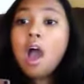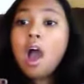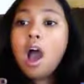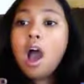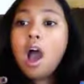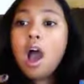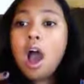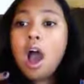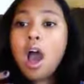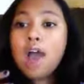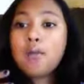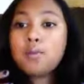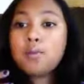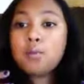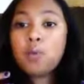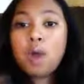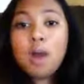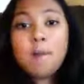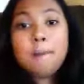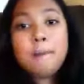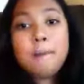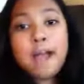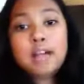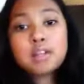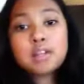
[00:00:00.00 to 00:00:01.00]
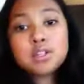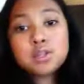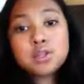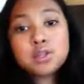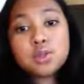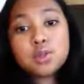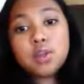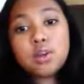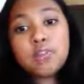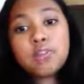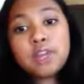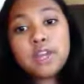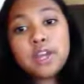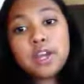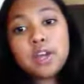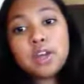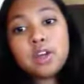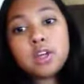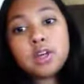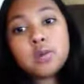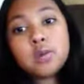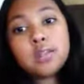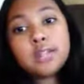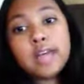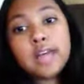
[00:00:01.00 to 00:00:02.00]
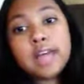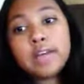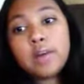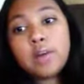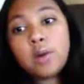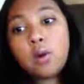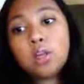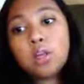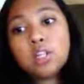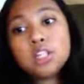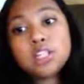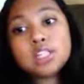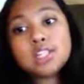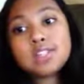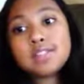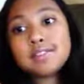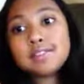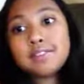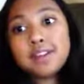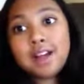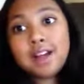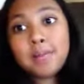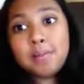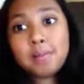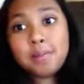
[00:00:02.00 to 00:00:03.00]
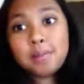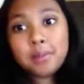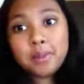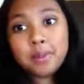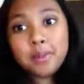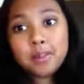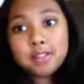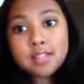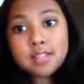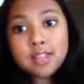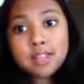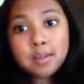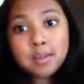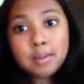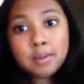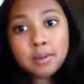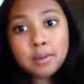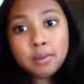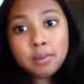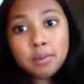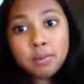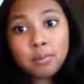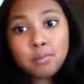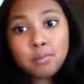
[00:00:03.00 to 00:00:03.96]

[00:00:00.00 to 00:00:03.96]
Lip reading: on what back to school video you would like, or just leave a comment below telling me